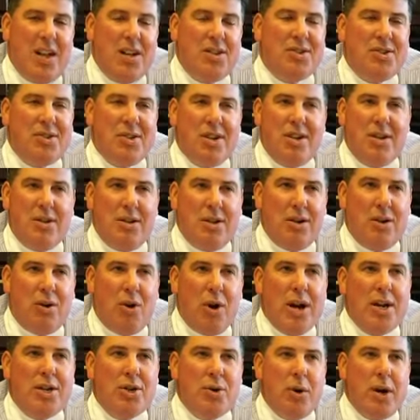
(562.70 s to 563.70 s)
It's
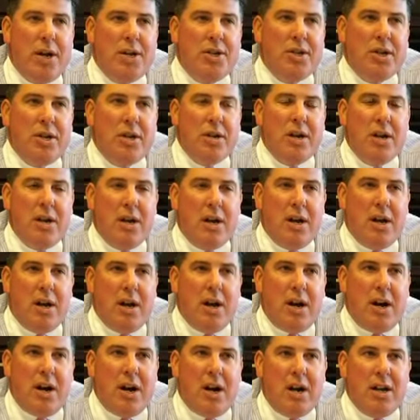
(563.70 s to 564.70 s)
graduation.
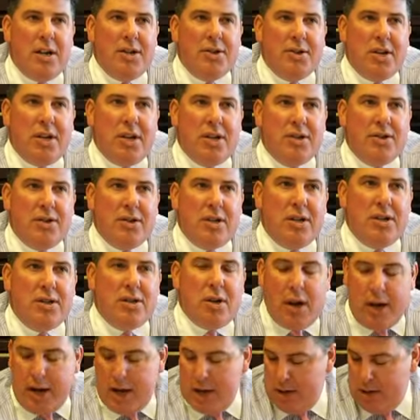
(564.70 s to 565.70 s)
As
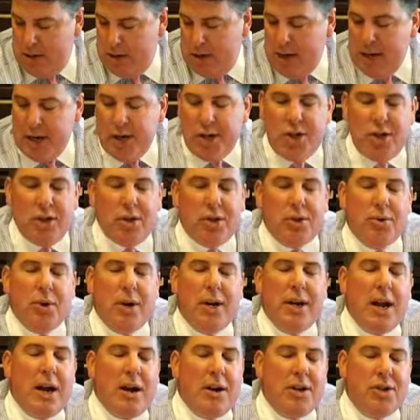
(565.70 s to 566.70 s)
I get kind of chills
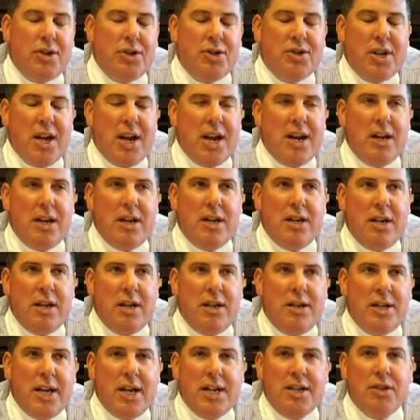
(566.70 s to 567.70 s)
right now as you're saying it.
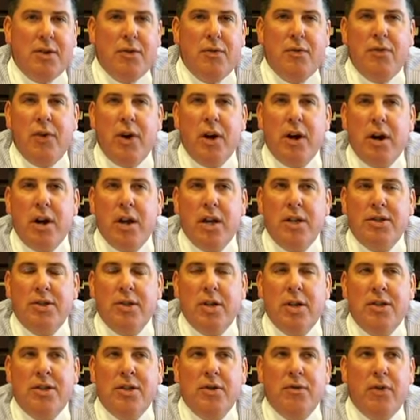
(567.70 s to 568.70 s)
It takes
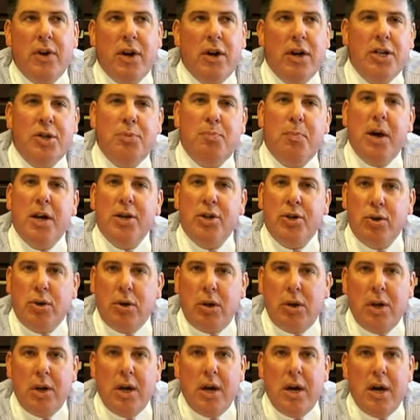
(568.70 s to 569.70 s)
it's a very
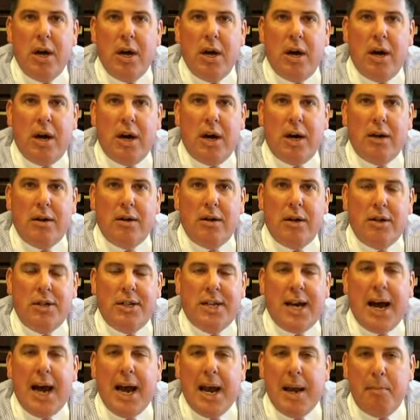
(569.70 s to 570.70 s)
special
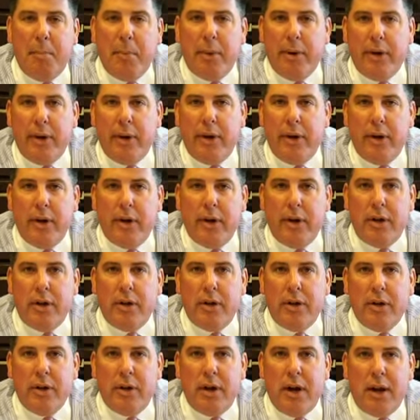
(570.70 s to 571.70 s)
time,
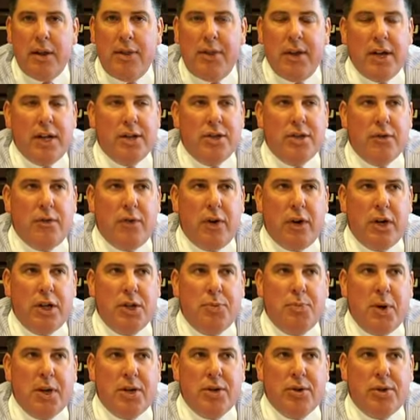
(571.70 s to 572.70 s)
and I think it's a very
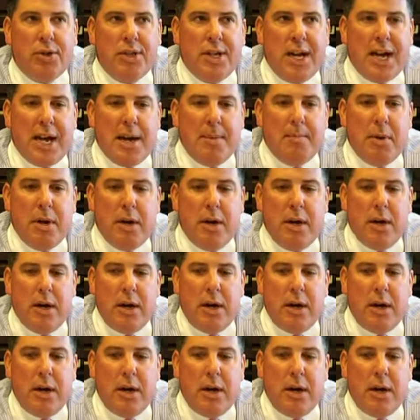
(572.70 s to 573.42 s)
special time